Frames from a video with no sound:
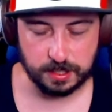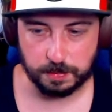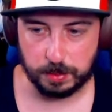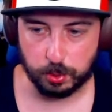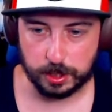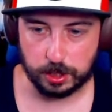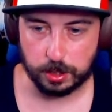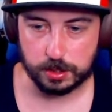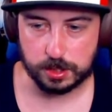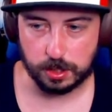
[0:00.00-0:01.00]
to be pretty
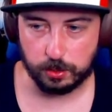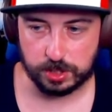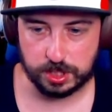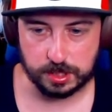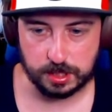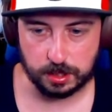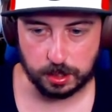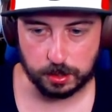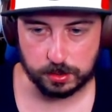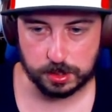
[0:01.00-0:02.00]
good. So I wish to see the
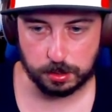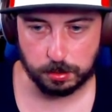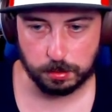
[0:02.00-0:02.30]
ghost.